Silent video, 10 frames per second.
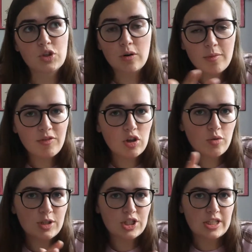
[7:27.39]
Revue
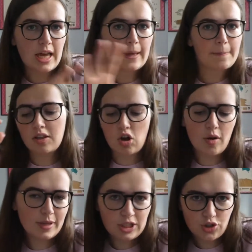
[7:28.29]
which is like the
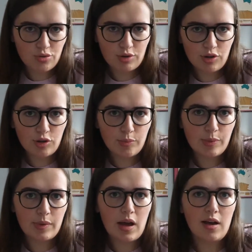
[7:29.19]
comedy troupe
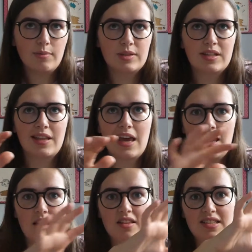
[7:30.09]
um, so
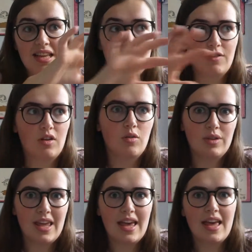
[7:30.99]
they are the same for the whole
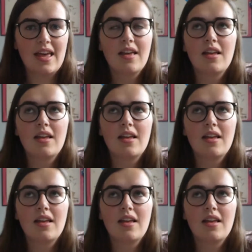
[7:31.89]
year